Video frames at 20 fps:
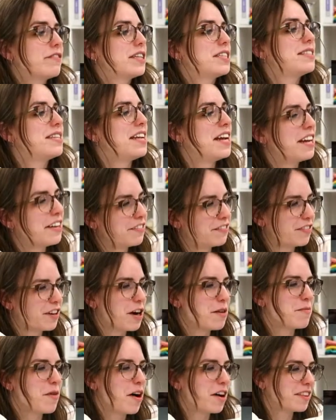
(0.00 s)
visiting
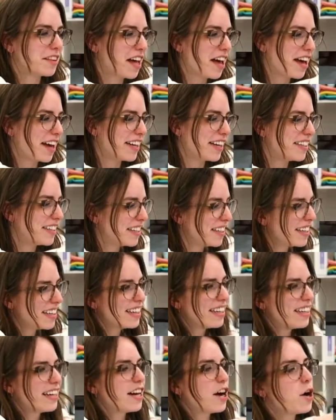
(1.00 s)
from online.
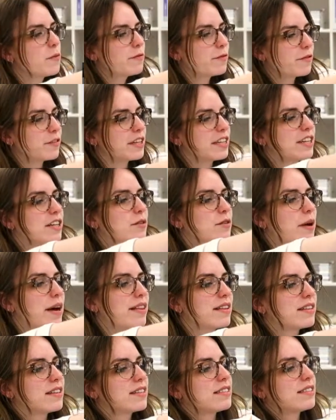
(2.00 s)
Hopefully your
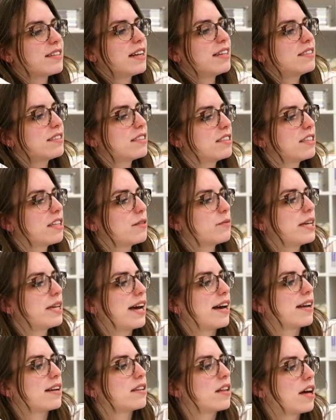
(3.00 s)
weather is nicer than we
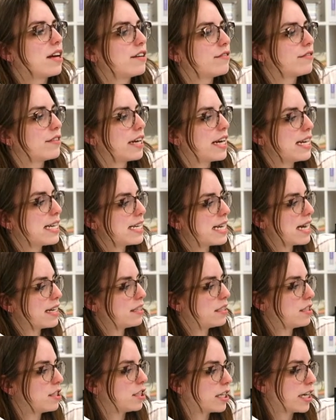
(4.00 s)
had. A lot of rain
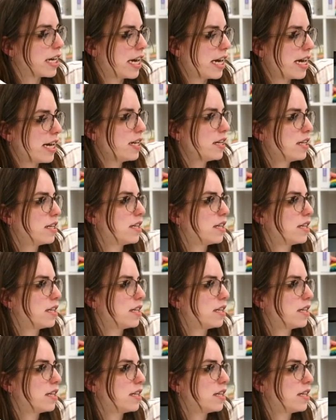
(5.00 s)
yesterday.